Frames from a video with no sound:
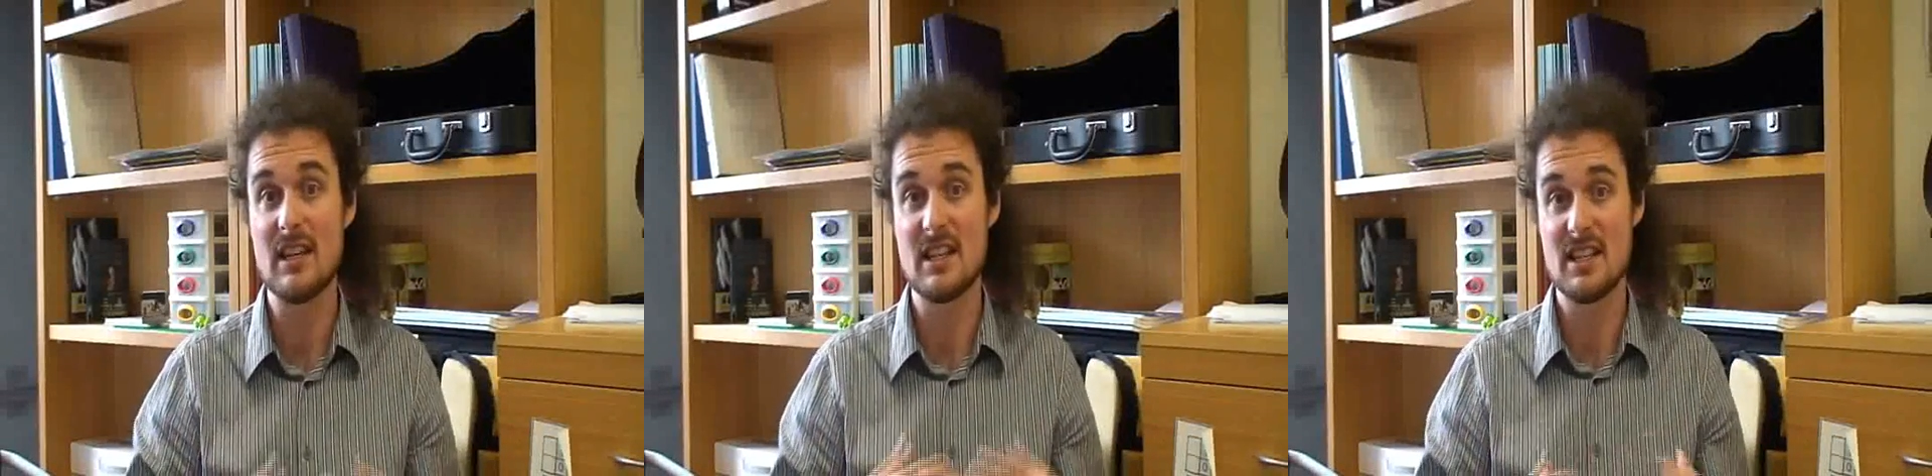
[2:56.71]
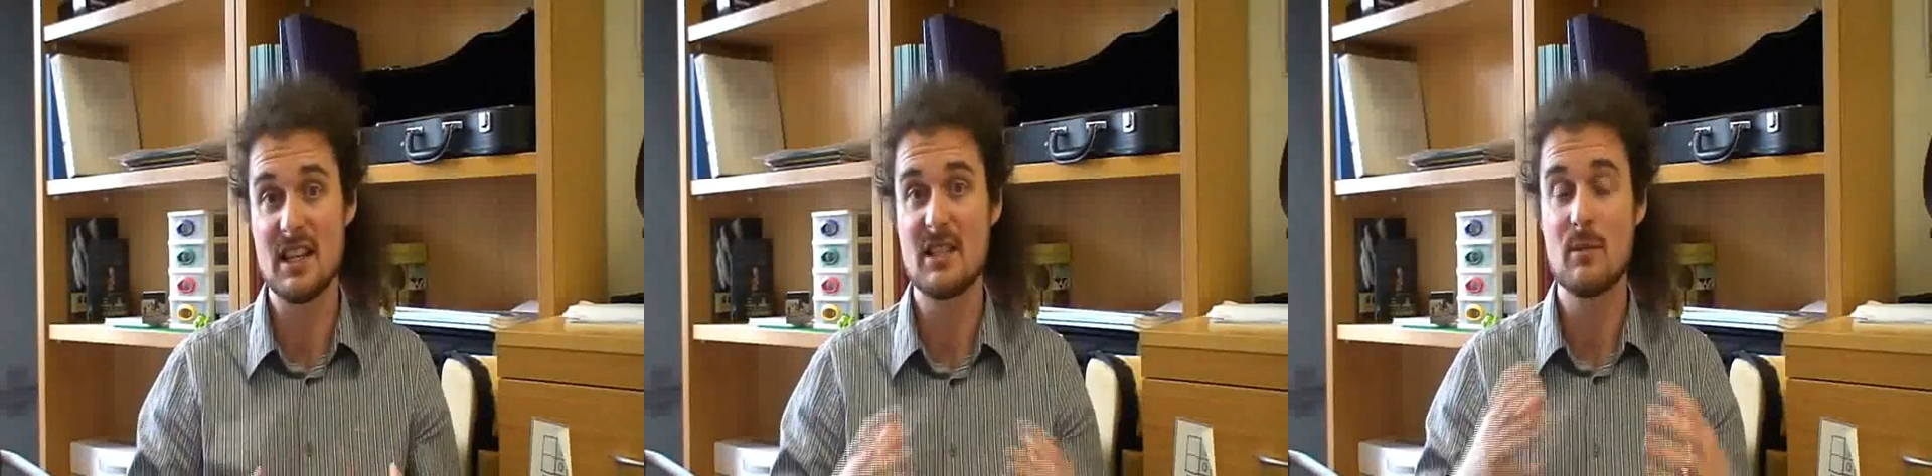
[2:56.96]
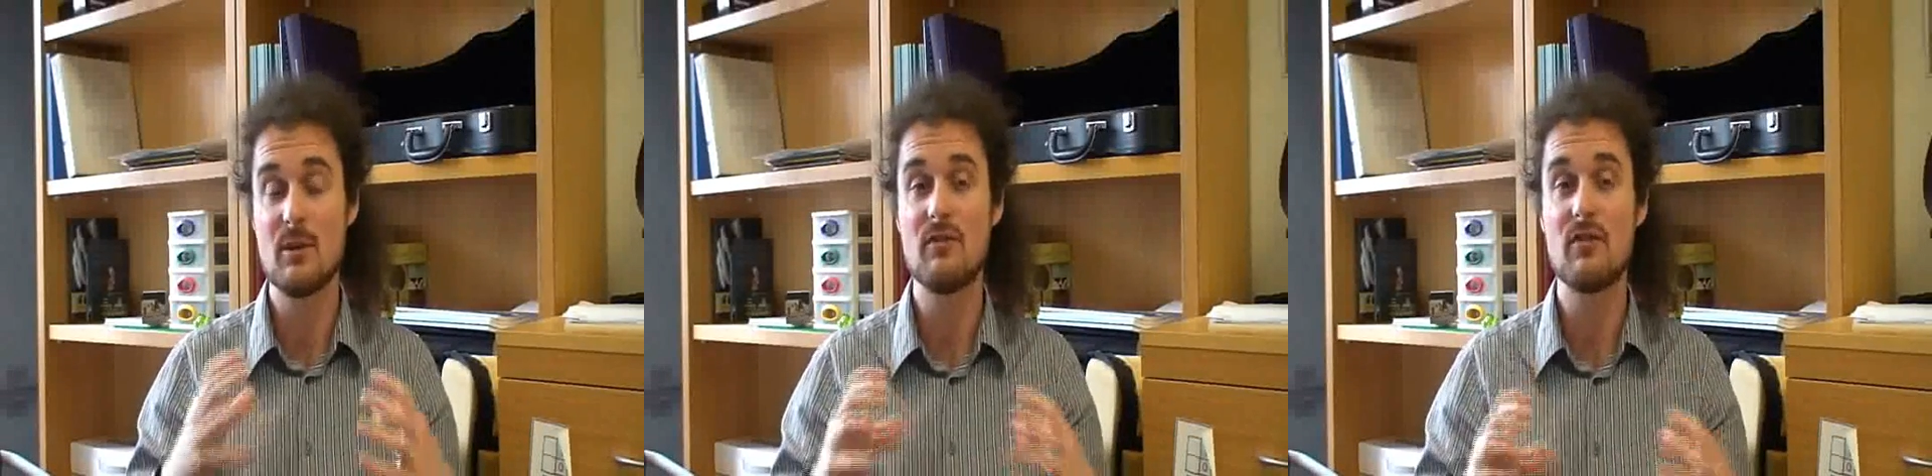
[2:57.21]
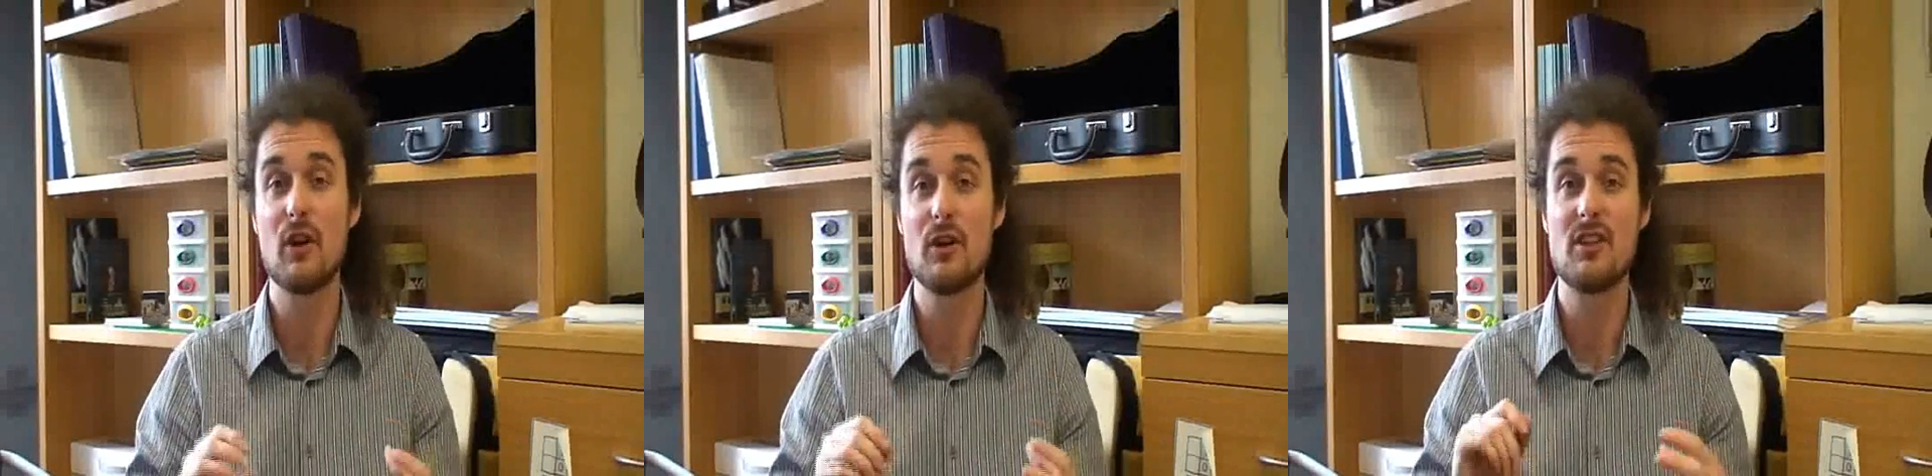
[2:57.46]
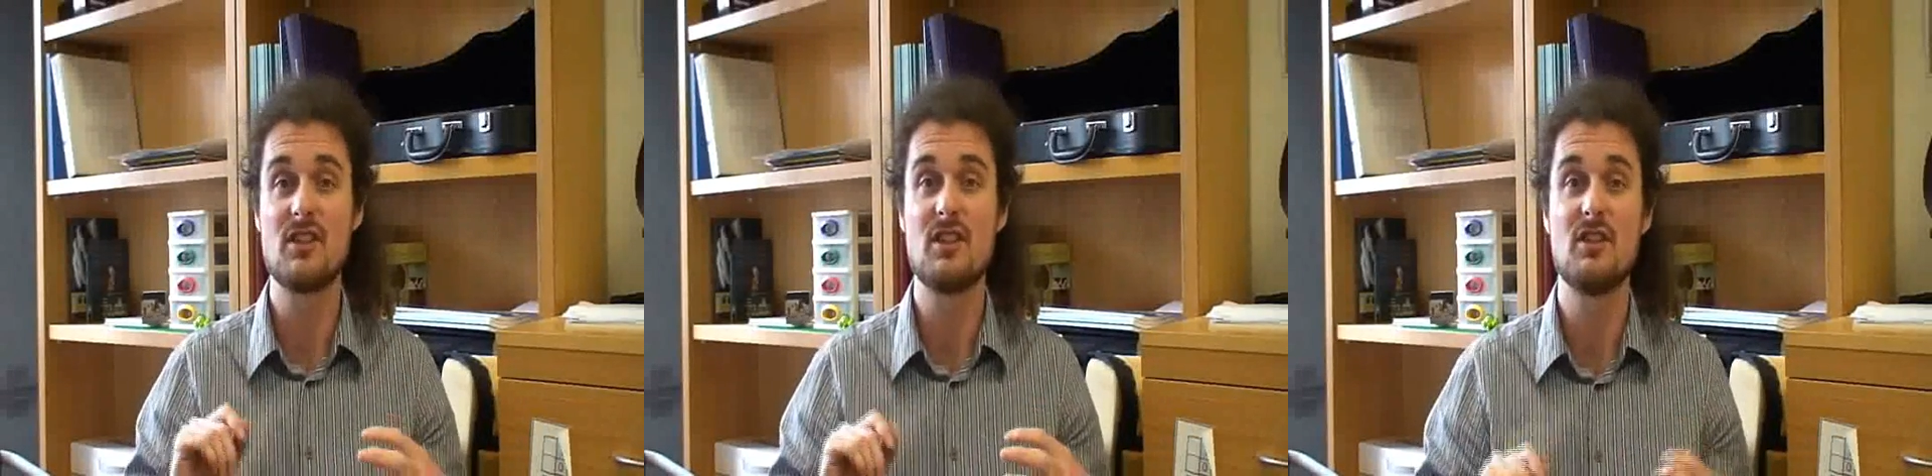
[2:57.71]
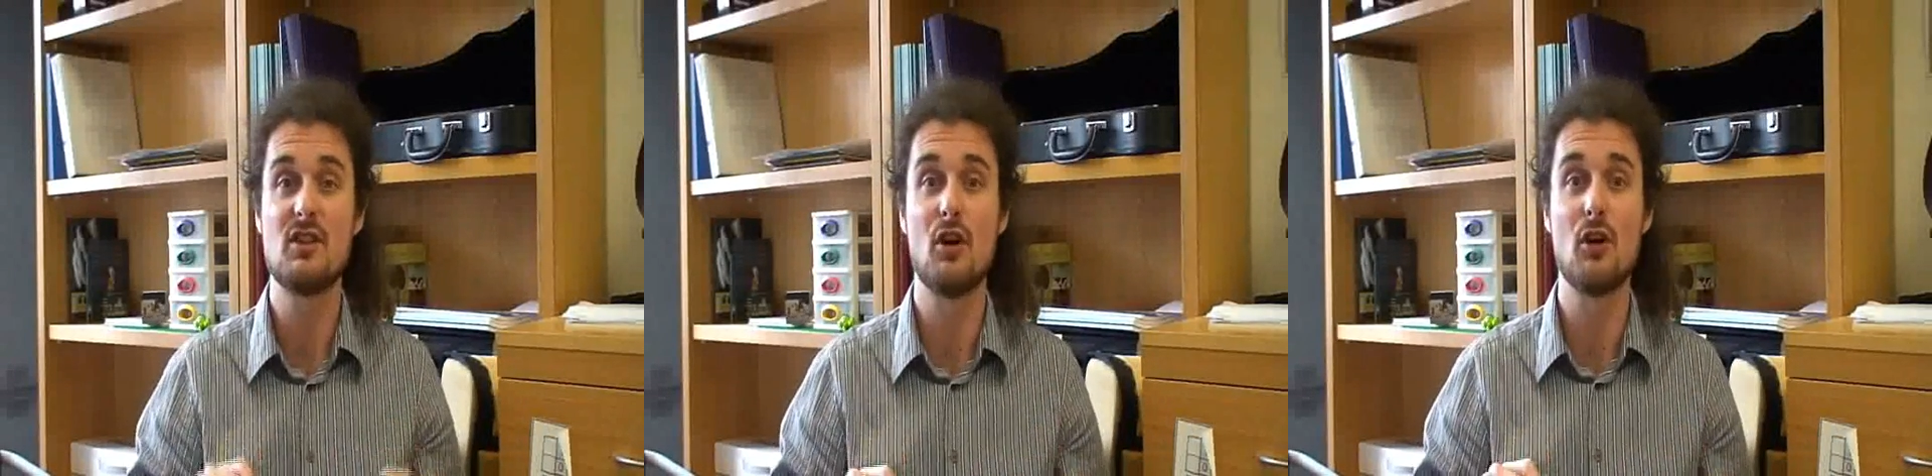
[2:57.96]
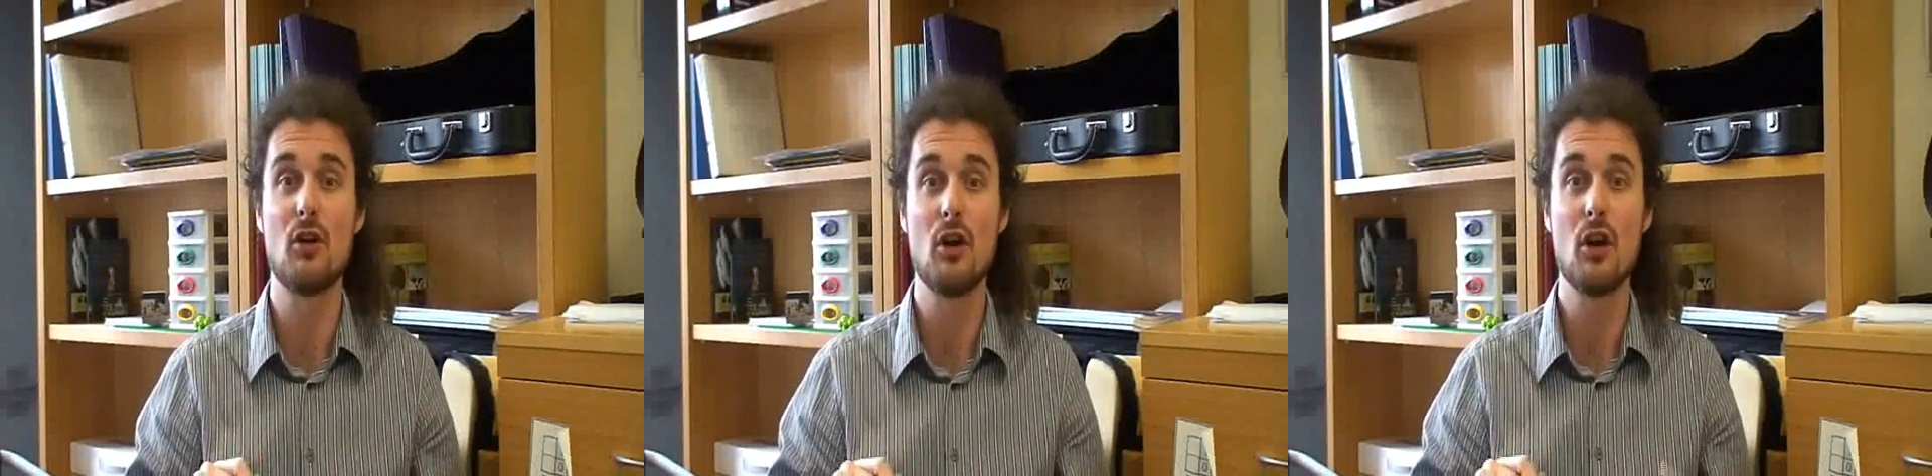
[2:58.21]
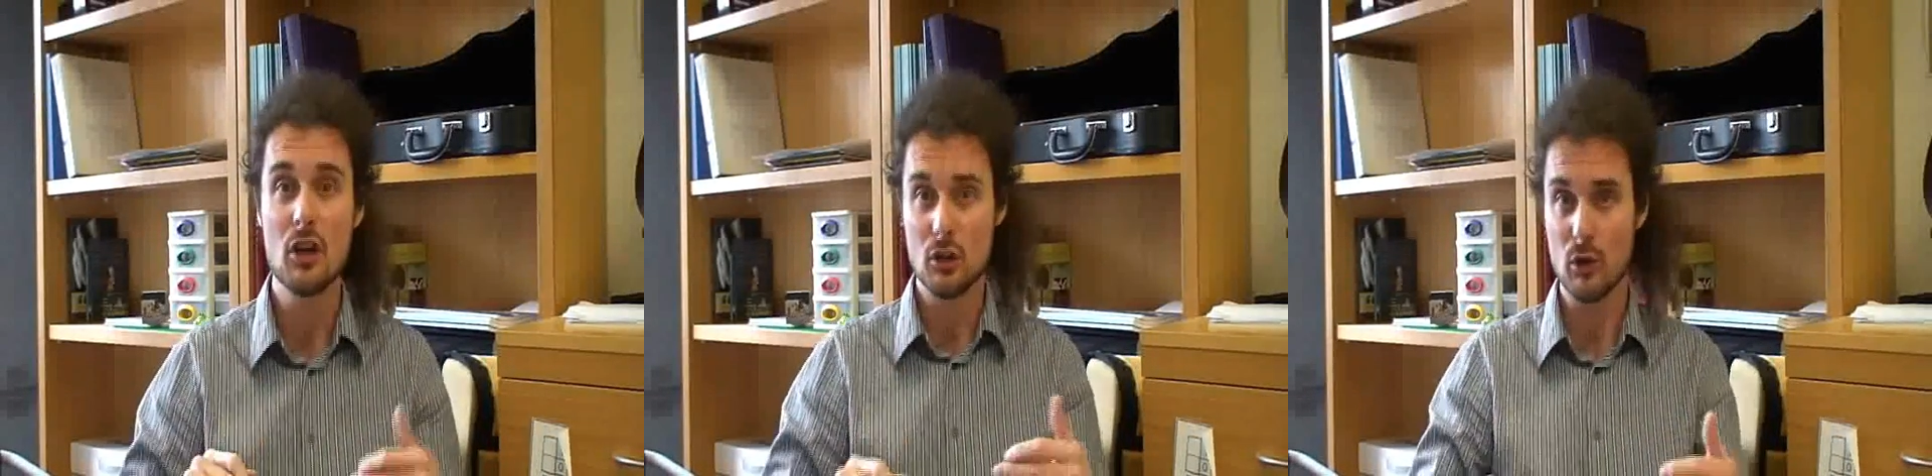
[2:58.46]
and the assessment focuses on